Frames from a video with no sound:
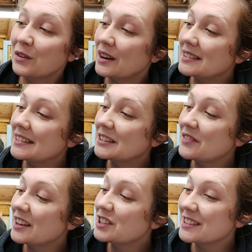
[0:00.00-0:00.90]
Crazy little
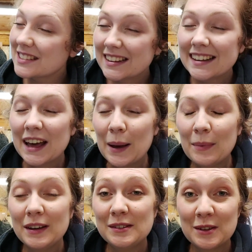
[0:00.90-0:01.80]
adventures,
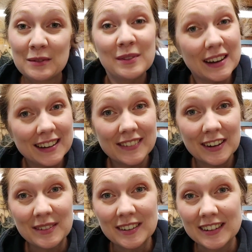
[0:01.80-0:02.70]
but he's doing really,
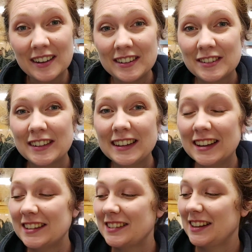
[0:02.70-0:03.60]
really well now. He's really
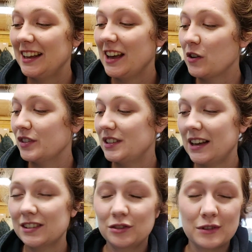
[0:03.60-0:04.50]
good. He
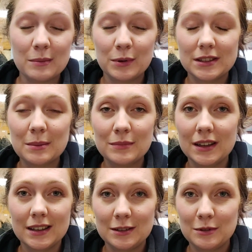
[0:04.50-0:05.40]
obviously had a scrap with
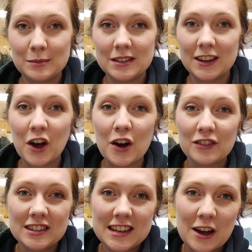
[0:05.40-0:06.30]
something because he was missing half
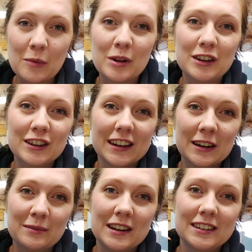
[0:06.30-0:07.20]
his tail, but look
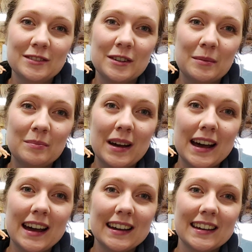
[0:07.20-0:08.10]
how well it's grown
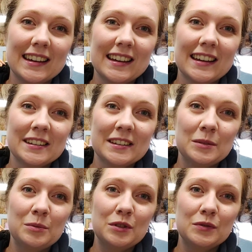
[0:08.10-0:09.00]
back.
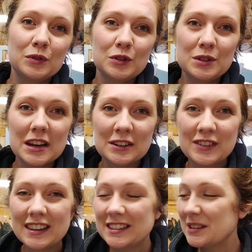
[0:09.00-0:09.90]
These beautiful new tail
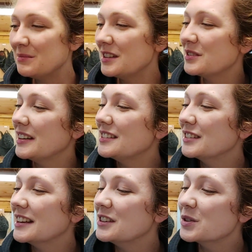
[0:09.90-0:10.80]
feathers in the middle. He's
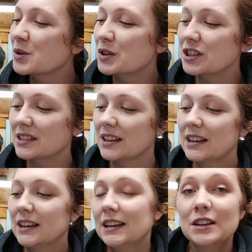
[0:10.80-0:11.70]
looking gorgeous.
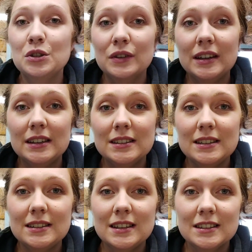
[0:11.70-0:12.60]
Sorry, he is
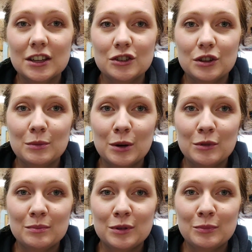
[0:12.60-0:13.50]
eating his lunch at the
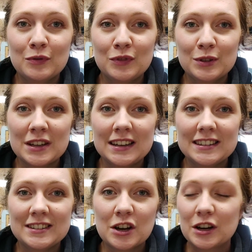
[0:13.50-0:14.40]
moment, but Bourneville takes
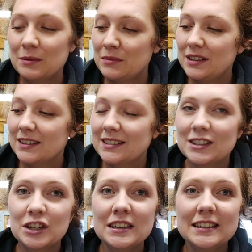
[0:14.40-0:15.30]
his time. He likes
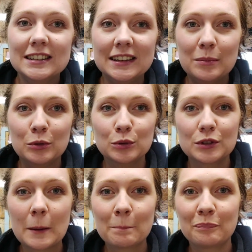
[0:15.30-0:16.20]
tiny little
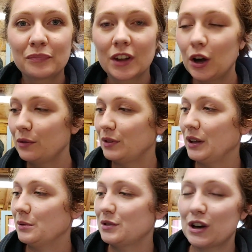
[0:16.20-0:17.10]
nibbles. Hopefully
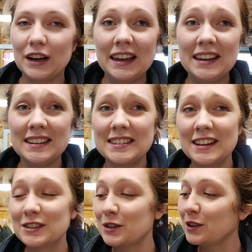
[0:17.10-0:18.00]
he'll start
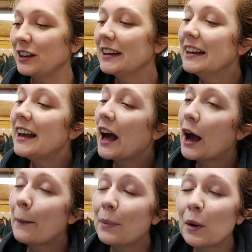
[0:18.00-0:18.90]
eating soon.
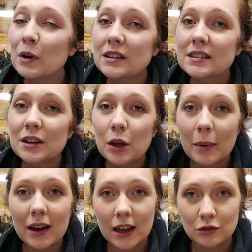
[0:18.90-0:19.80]
But I wanted to tell you
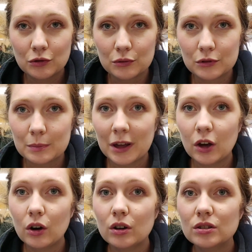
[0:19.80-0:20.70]
about kestrels
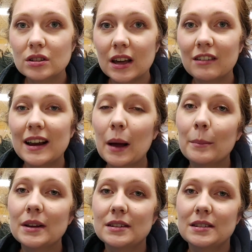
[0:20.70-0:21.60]
because they're an
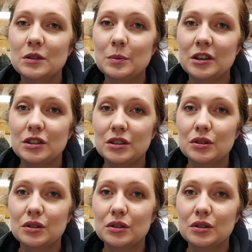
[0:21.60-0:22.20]
amber listed species.